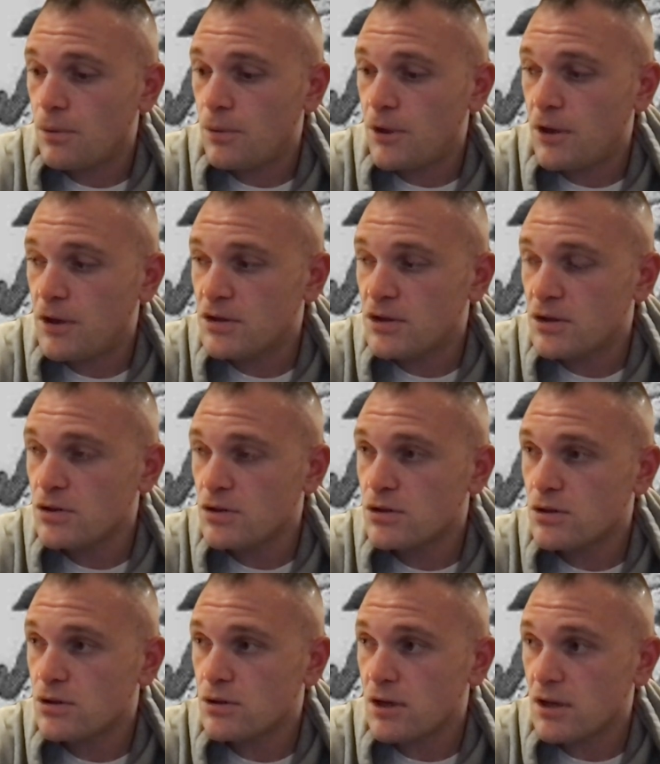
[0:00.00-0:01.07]
This
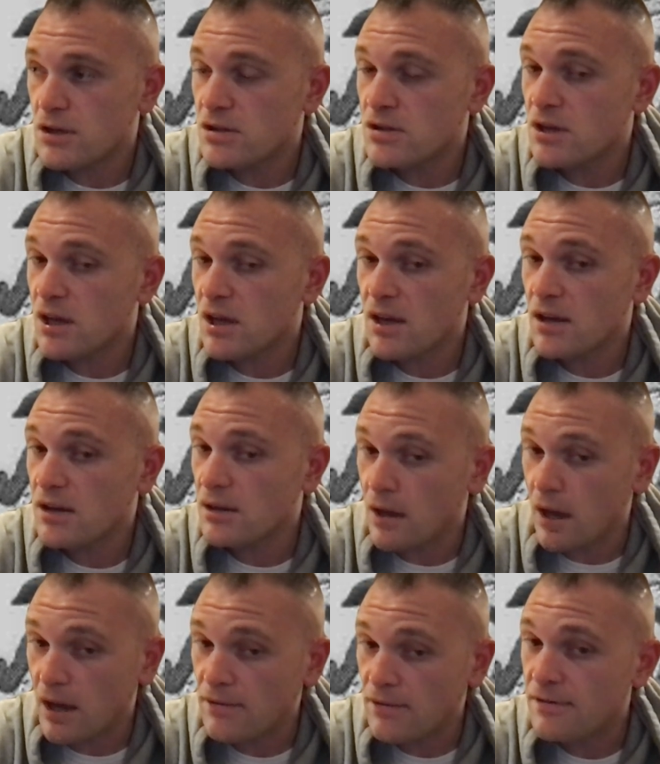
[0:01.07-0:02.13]
is key in
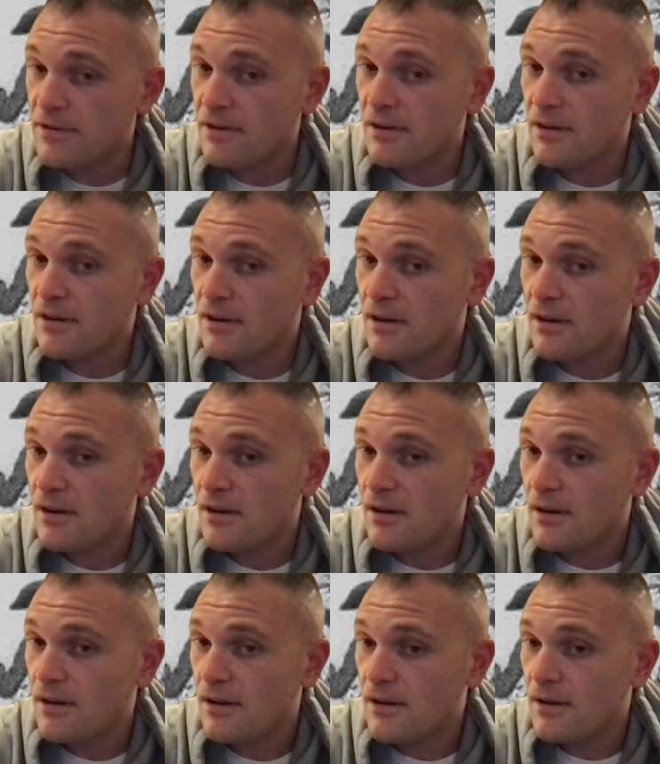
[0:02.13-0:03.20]
life.
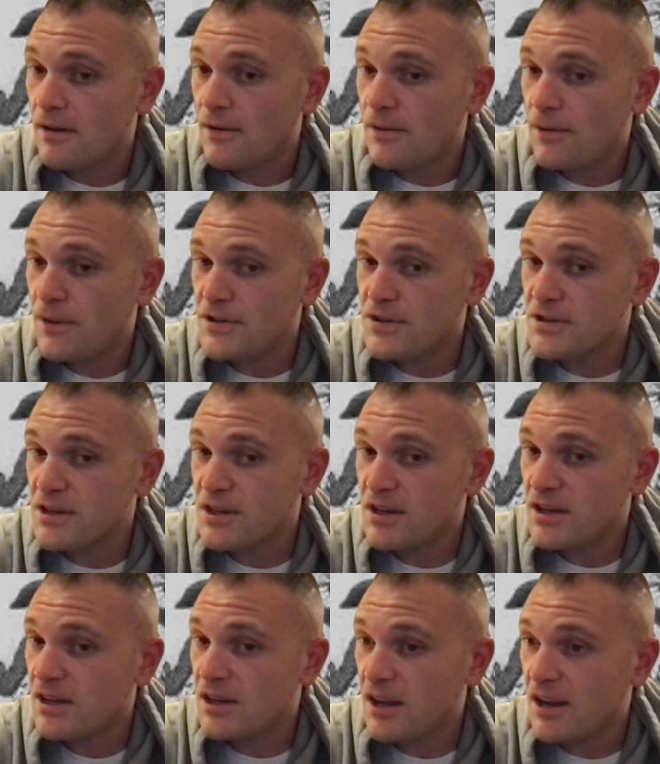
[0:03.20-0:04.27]
This is
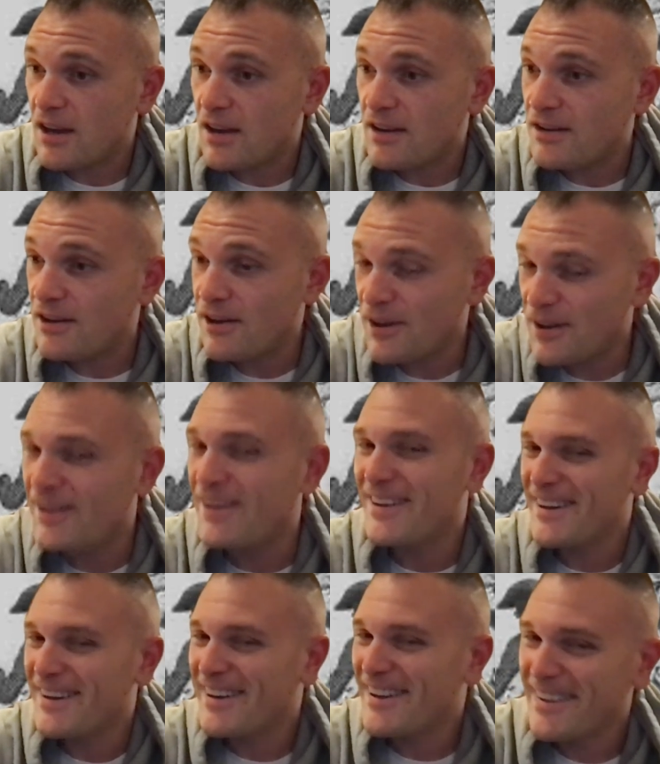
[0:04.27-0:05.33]
key in,
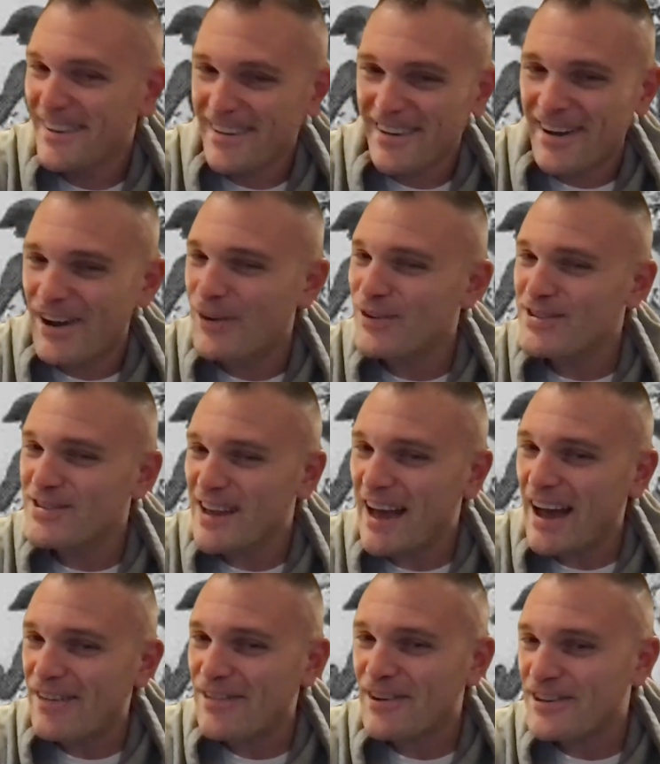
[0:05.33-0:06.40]
I always
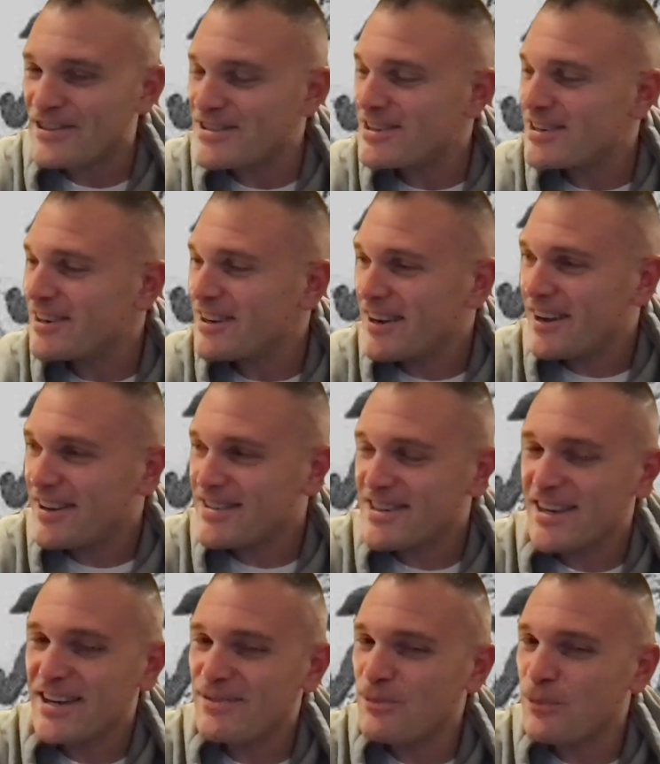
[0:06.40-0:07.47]
laugh because it's
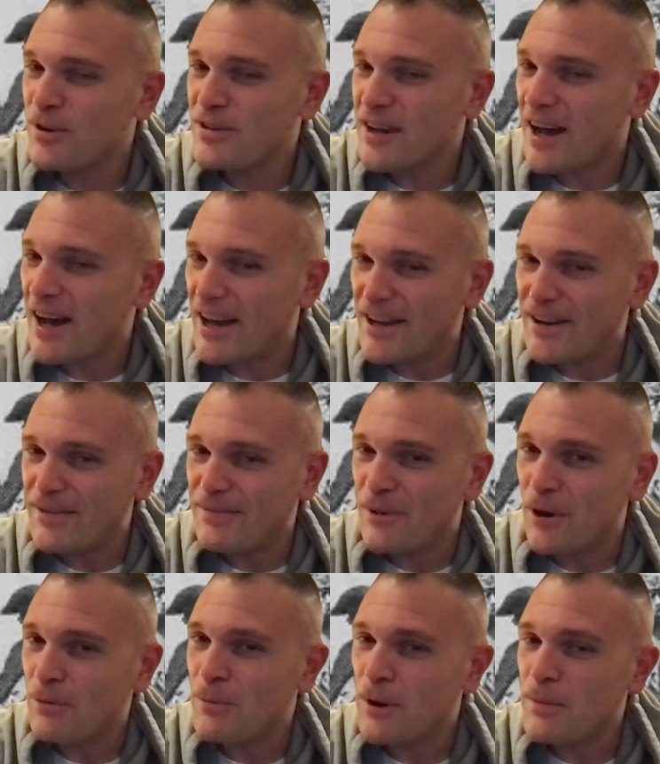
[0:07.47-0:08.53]
key in Muay Thai, and
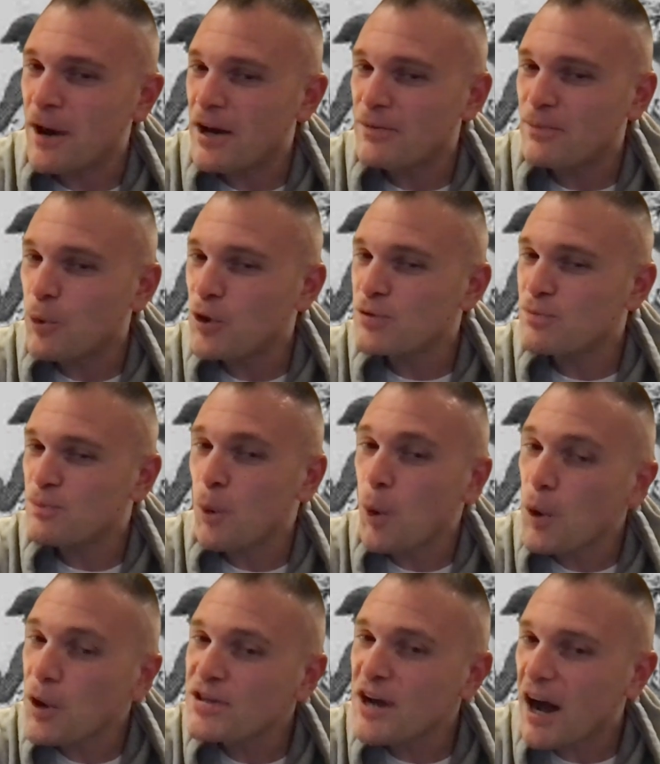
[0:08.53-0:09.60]
all my
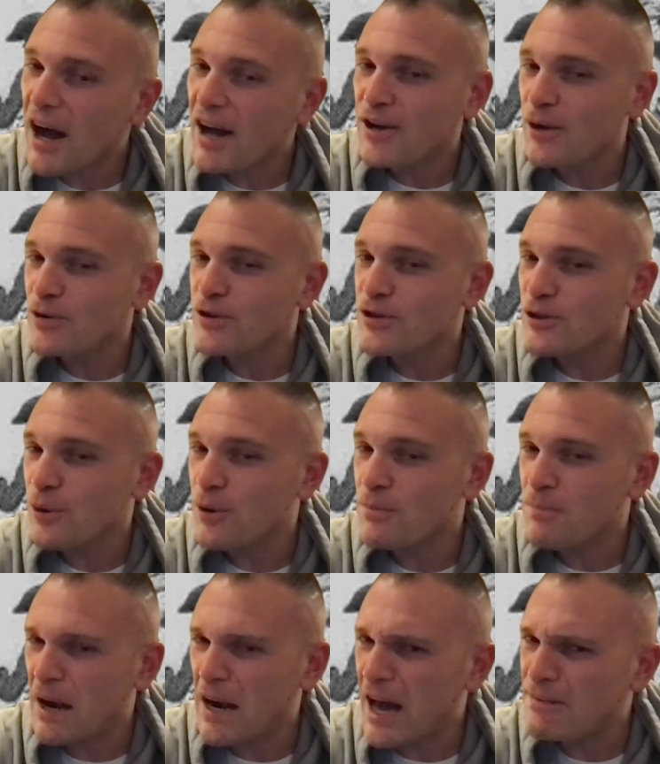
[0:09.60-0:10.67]
Muay Thai coaches always,
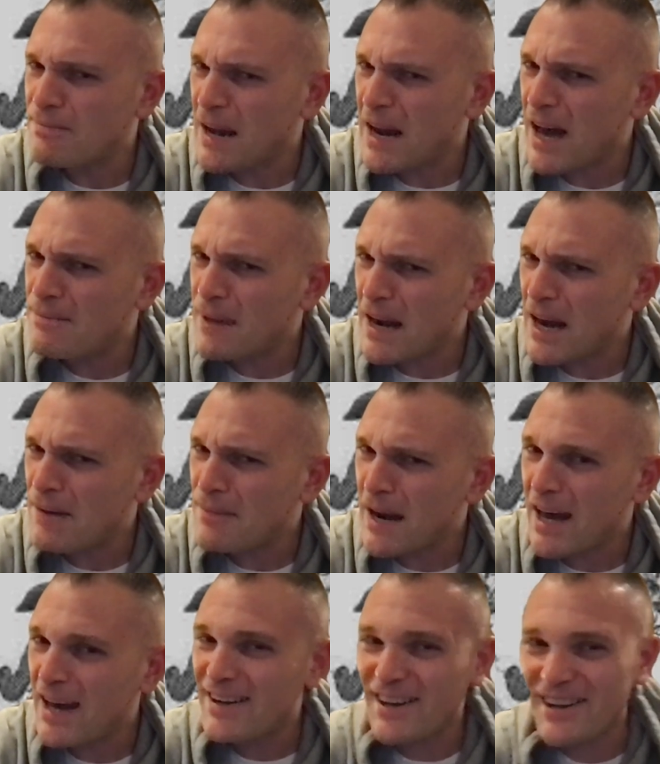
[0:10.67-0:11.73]
balan, balan, balan,
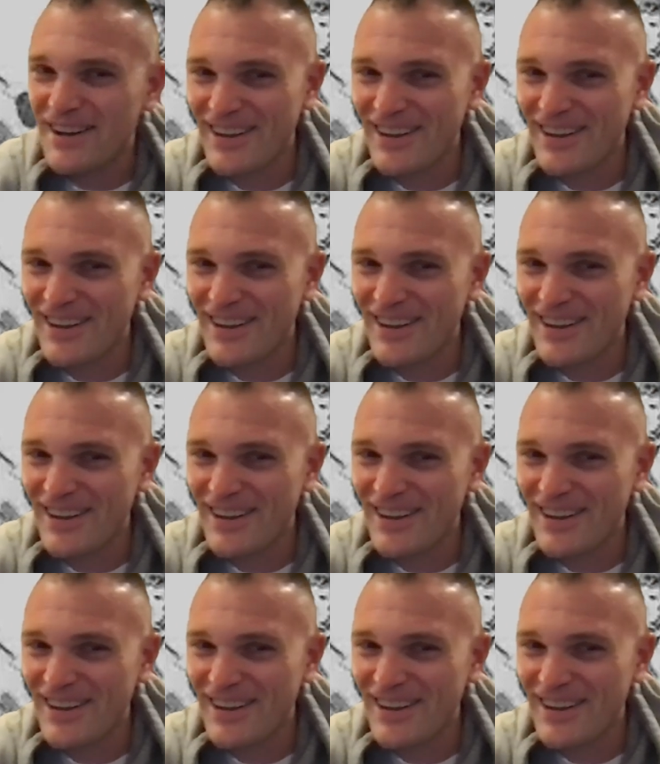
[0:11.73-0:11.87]
balan.